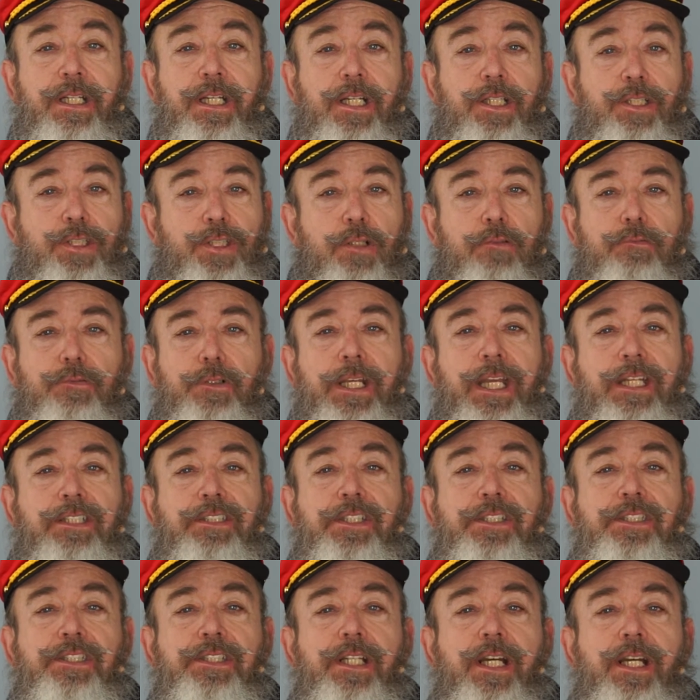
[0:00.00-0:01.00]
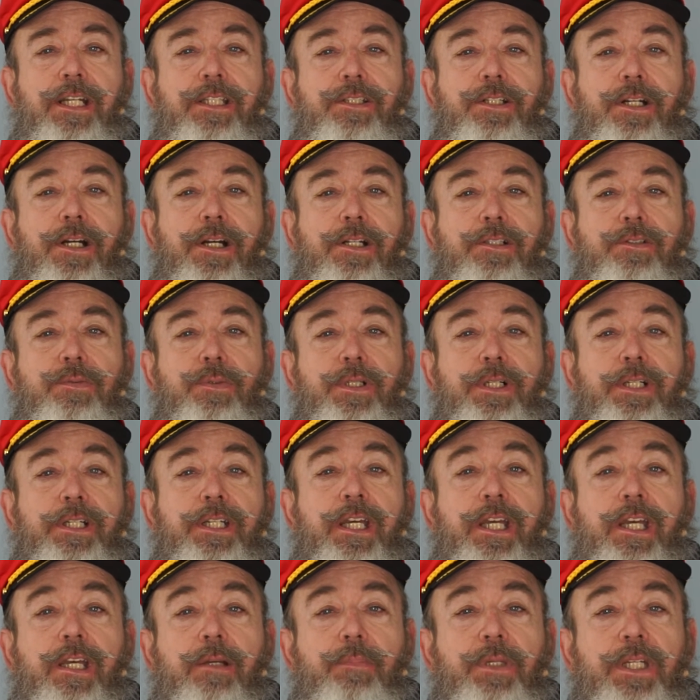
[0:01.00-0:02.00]
Don't forget to sign your artwork,
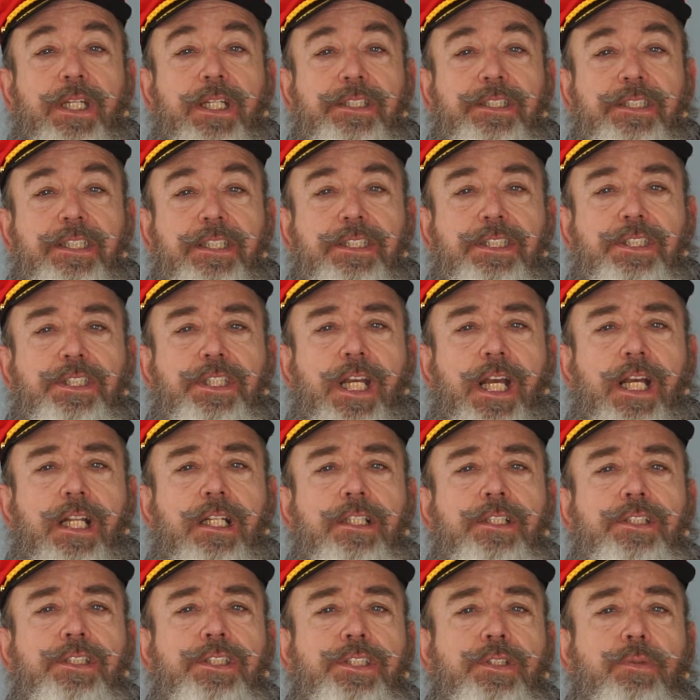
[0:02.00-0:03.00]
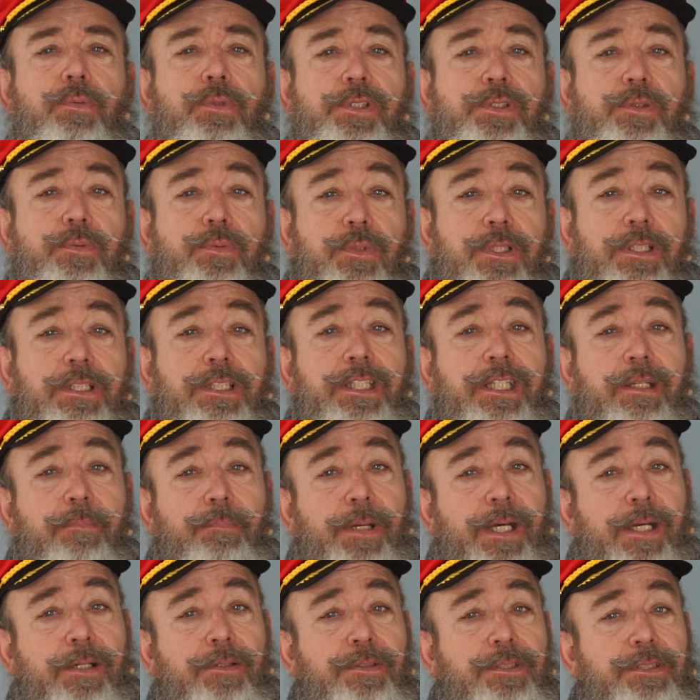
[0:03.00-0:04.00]
because this challenge was really
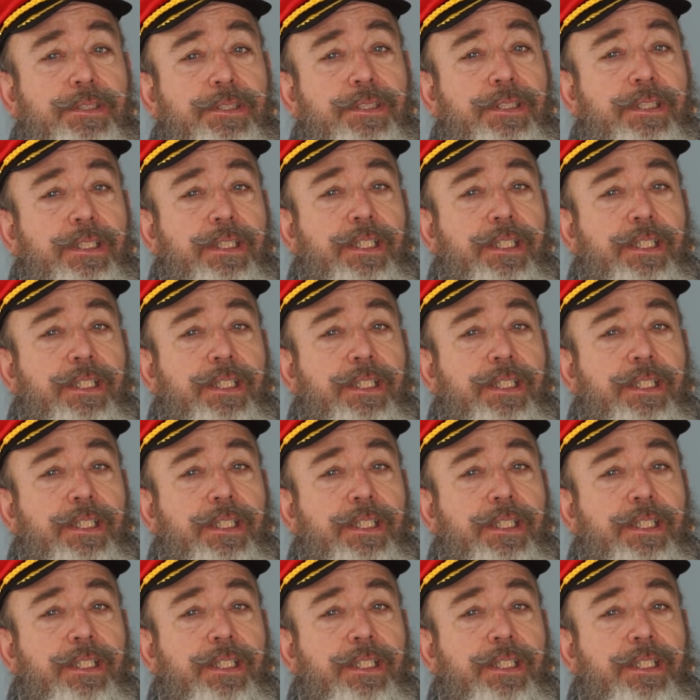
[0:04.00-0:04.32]
about